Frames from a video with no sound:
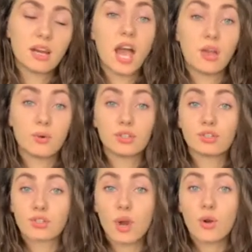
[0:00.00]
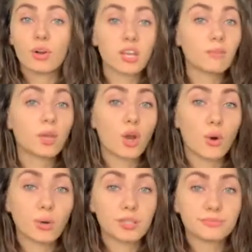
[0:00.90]
I want Coke, give me
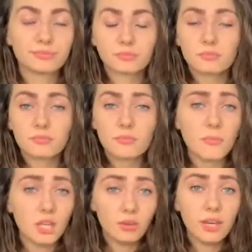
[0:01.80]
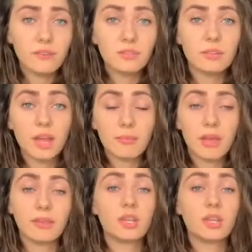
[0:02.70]
Coke. You give to them and they